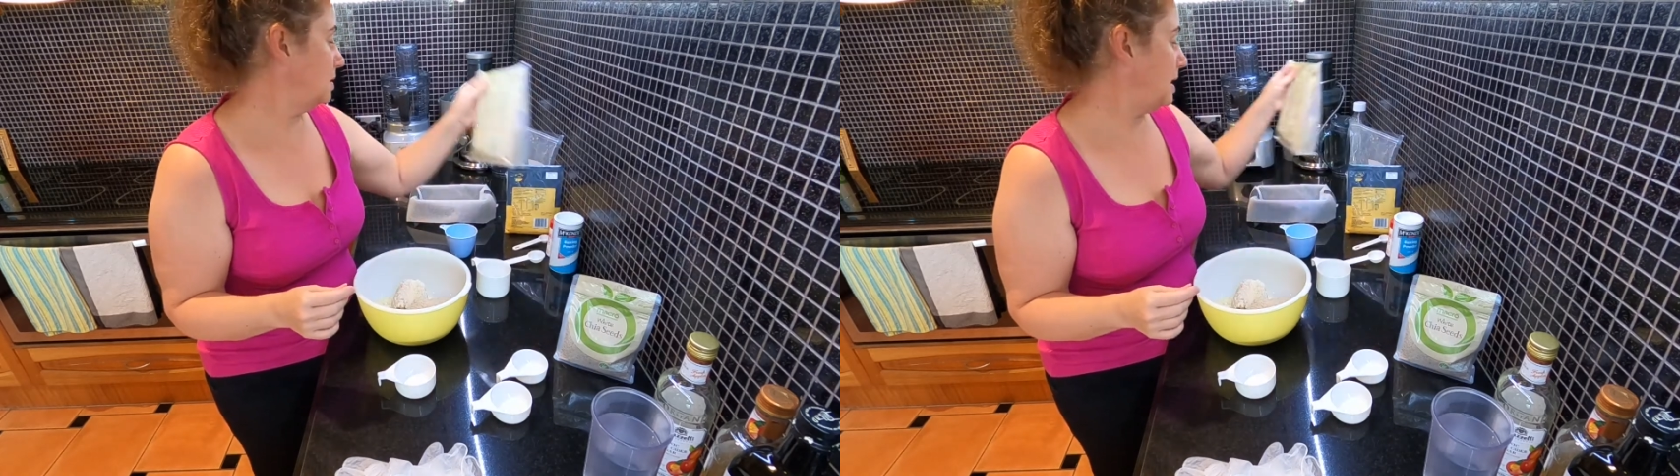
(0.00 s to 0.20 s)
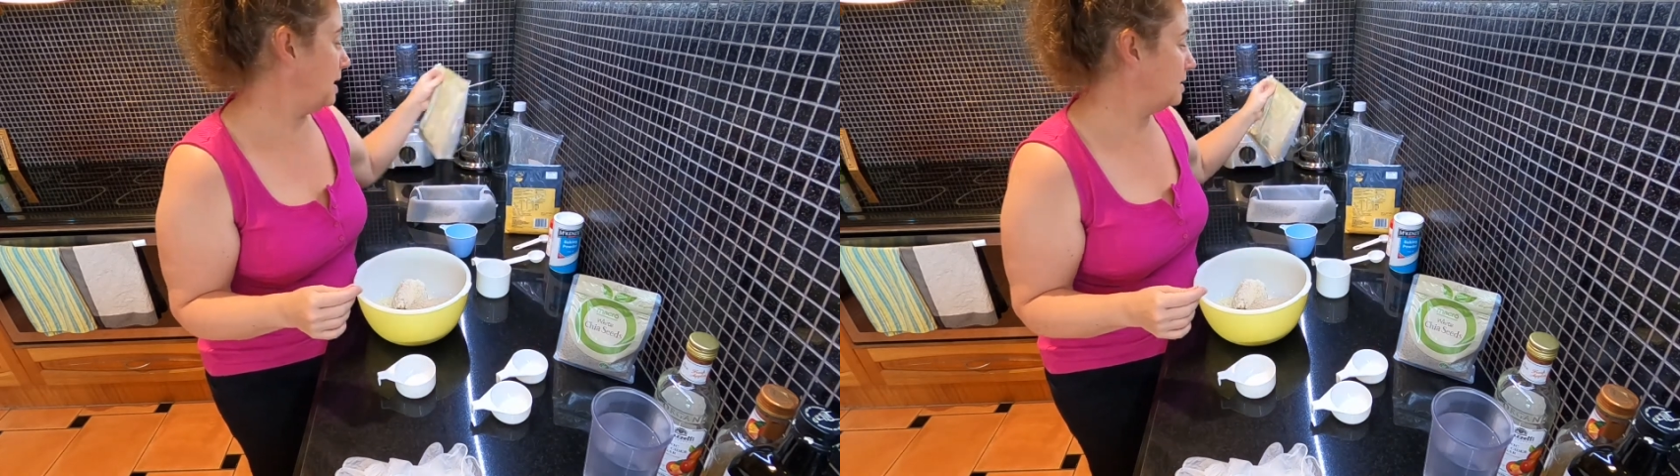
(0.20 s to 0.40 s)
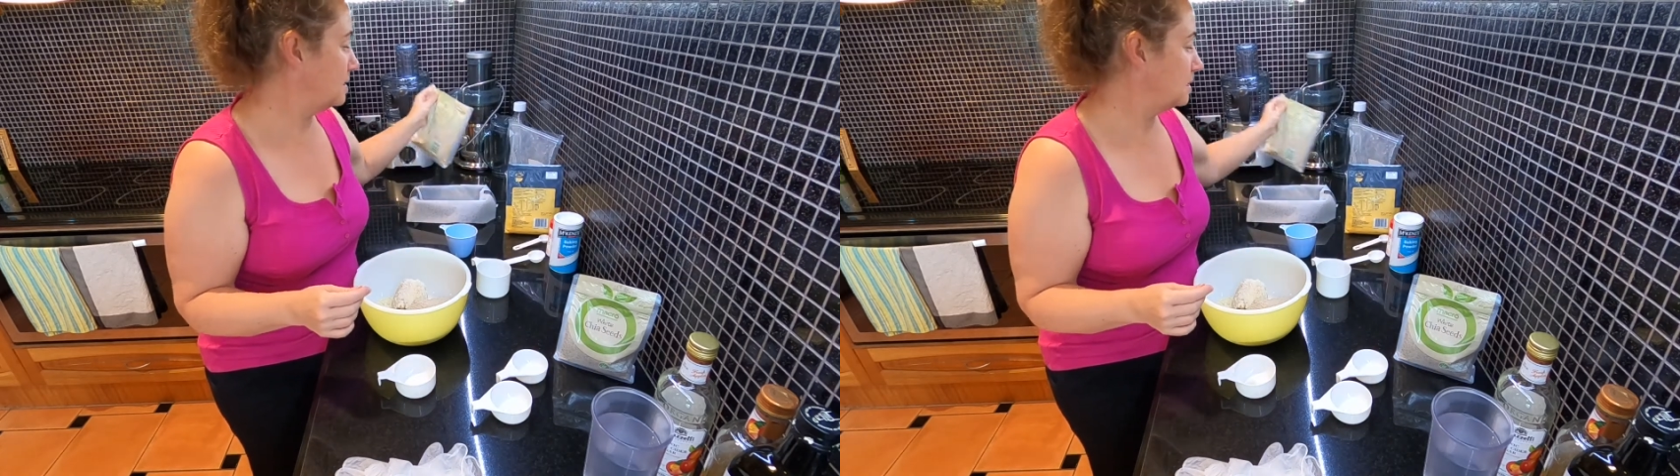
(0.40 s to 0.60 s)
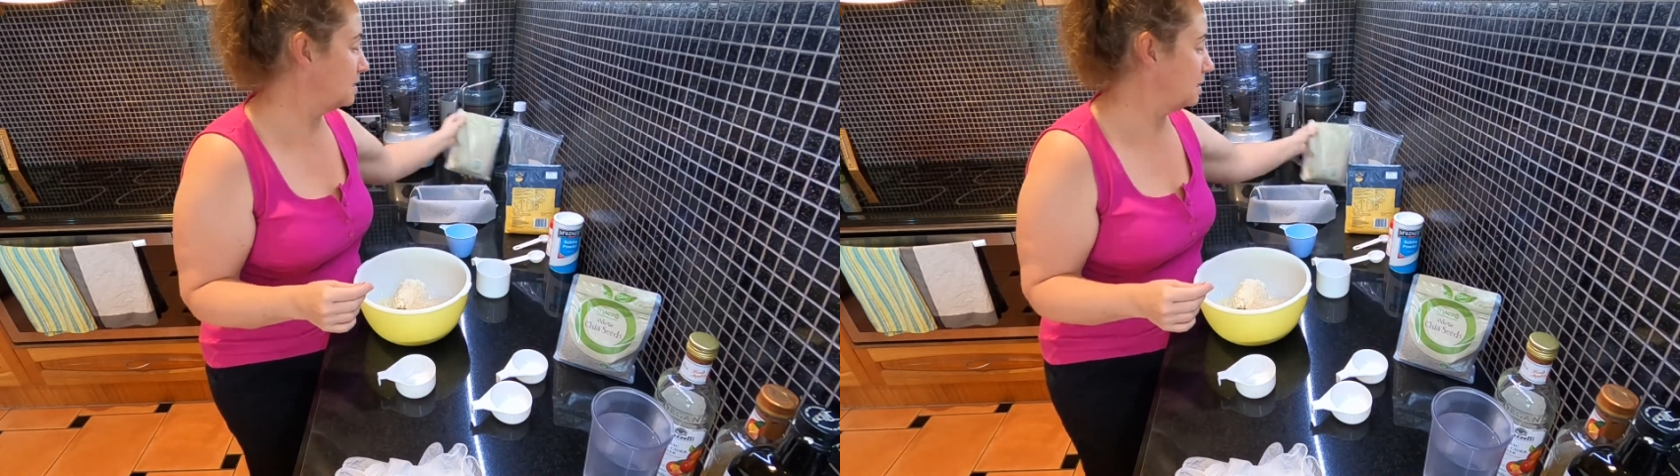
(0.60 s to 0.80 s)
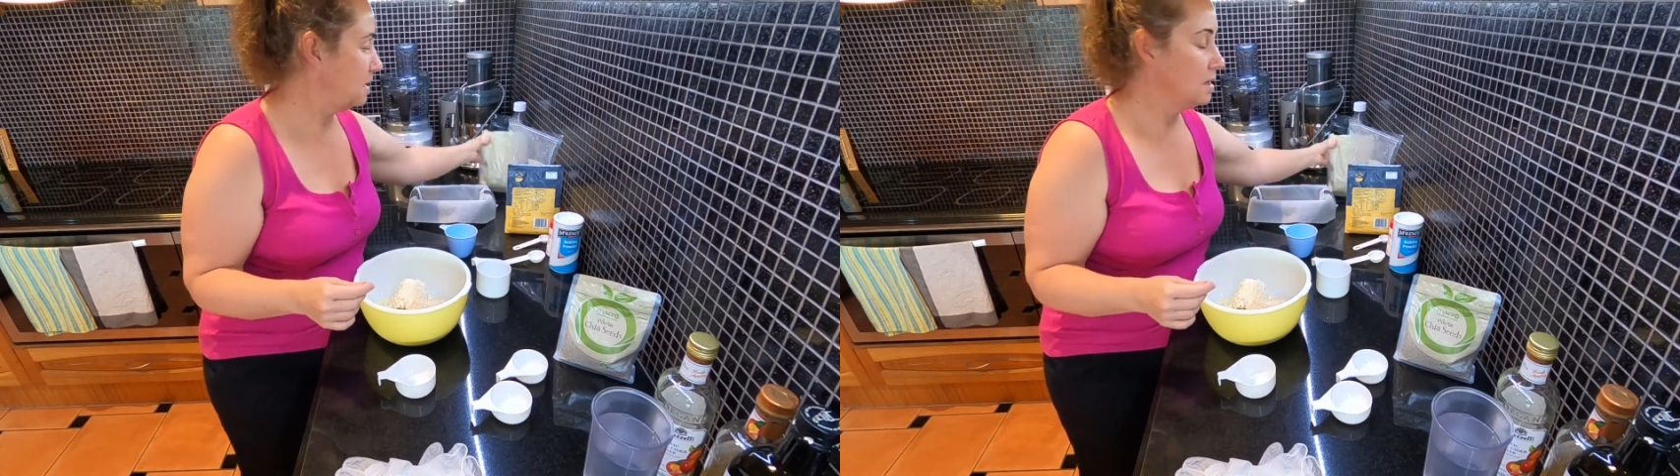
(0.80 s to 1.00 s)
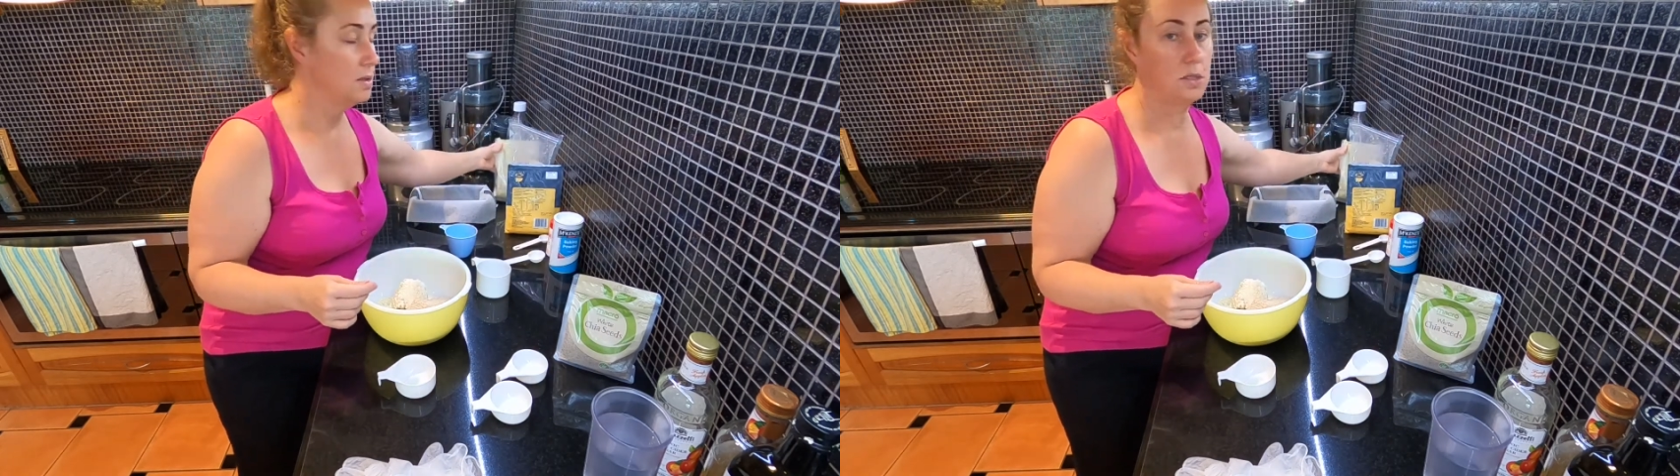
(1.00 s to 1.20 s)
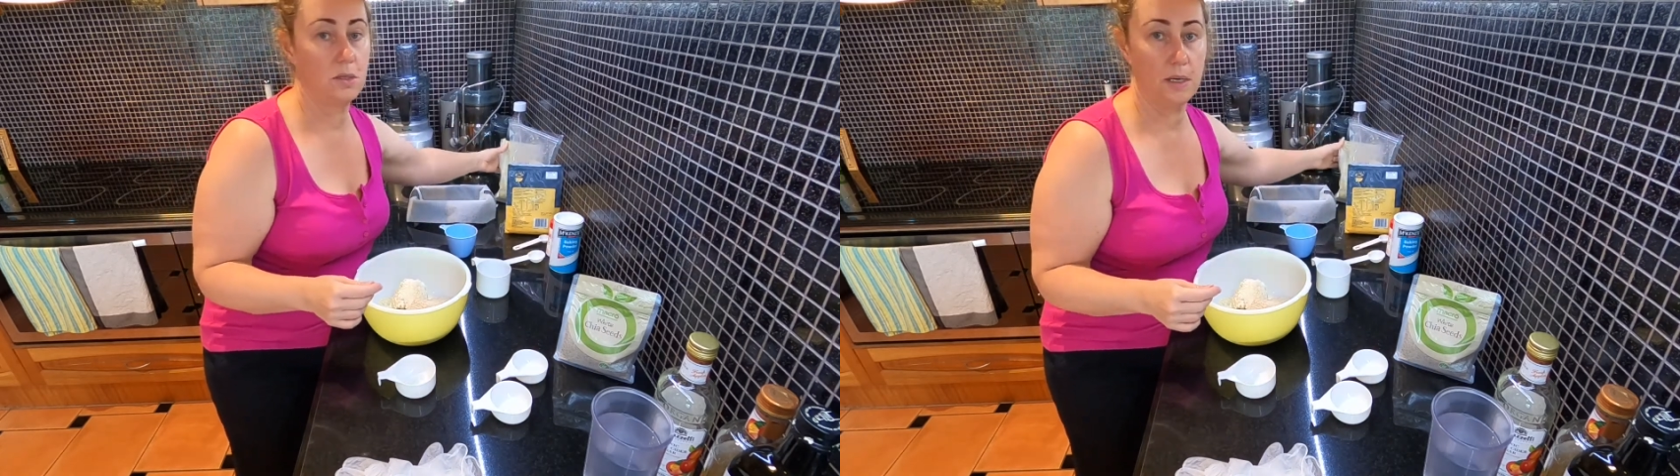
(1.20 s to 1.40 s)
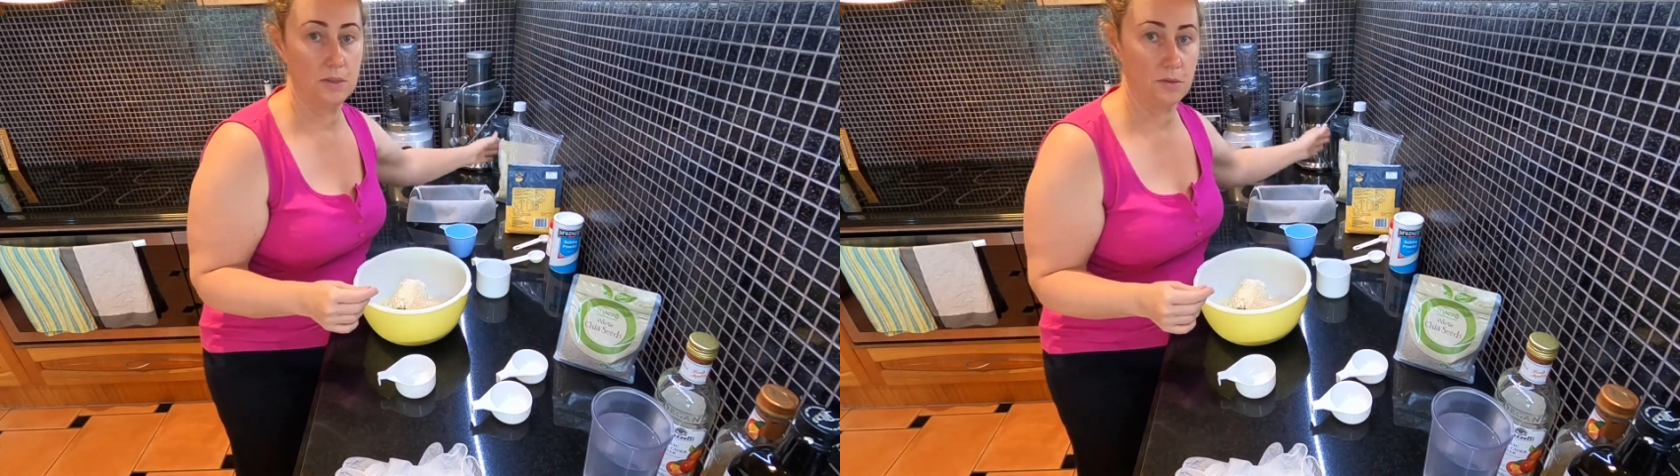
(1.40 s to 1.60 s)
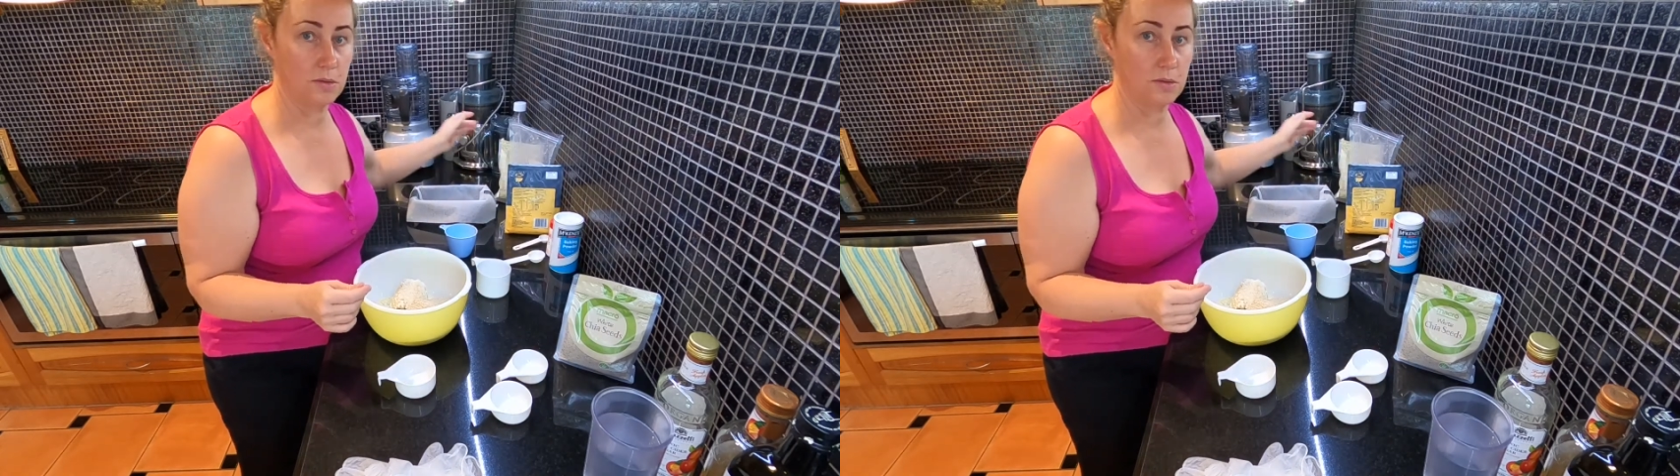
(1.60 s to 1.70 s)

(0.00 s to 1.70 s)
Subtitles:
at 200